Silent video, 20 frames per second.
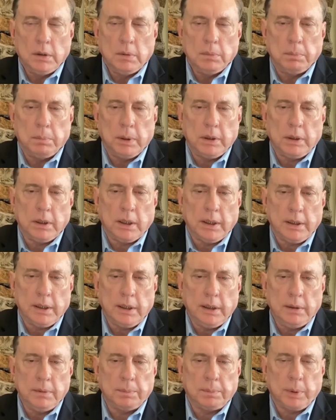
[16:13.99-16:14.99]
but I
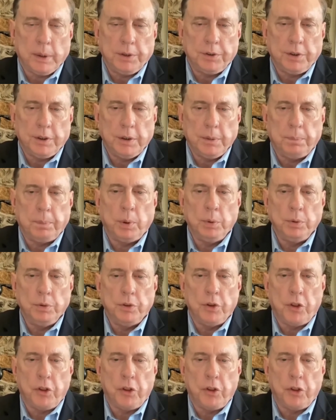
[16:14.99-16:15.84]
think President Putin